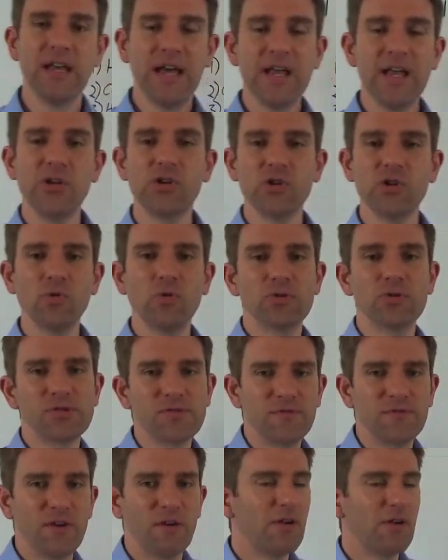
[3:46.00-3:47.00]
hey, shorts
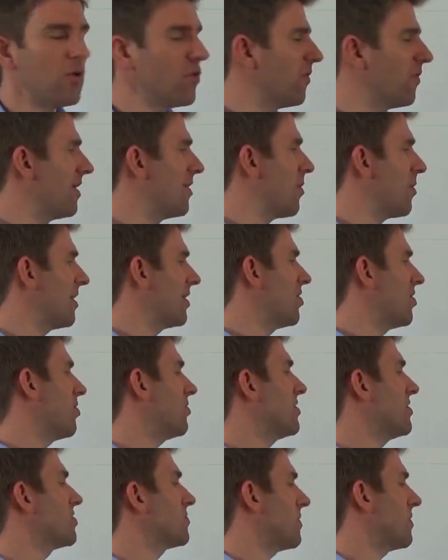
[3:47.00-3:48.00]
are very, all very well and good,
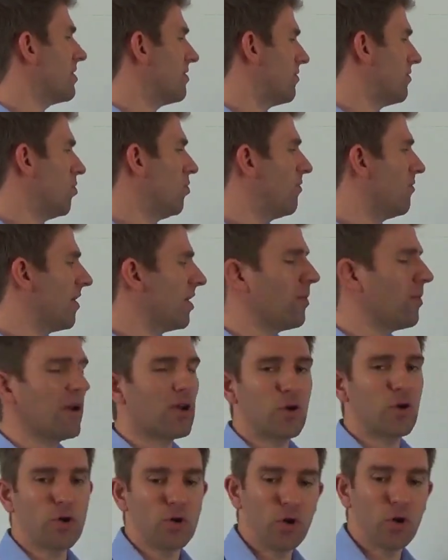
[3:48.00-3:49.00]
and it's well, all very well
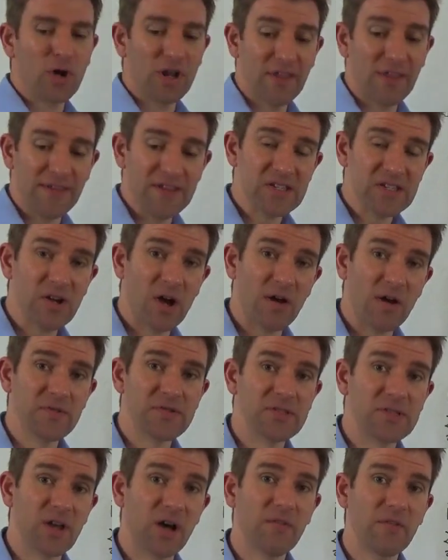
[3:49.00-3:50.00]
and good looking at this kind of
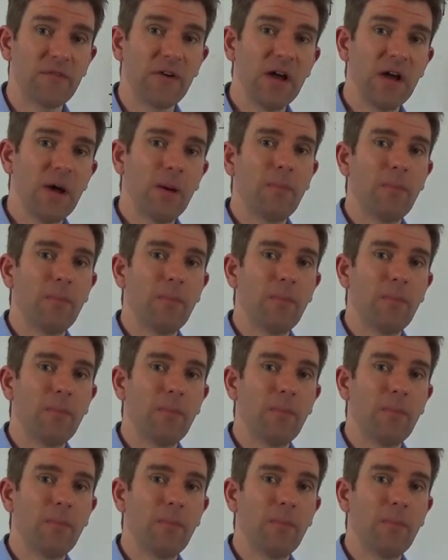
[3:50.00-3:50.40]
stuff,